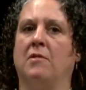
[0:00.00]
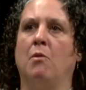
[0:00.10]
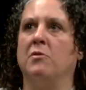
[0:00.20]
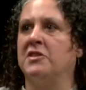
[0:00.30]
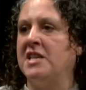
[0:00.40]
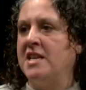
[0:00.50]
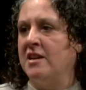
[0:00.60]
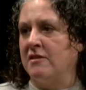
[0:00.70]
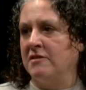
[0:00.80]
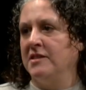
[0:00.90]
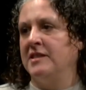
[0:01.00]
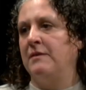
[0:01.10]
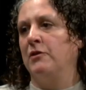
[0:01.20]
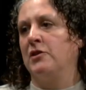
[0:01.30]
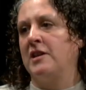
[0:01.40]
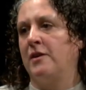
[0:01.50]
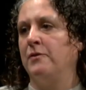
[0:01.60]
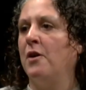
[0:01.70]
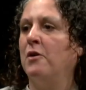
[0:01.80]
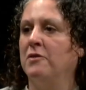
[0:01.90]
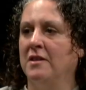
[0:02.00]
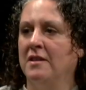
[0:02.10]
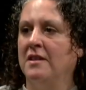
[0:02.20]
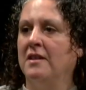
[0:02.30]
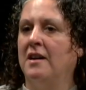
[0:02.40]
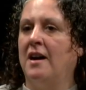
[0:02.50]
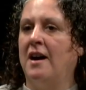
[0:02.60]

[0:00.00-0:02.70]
almost a year since I've looked at her phone,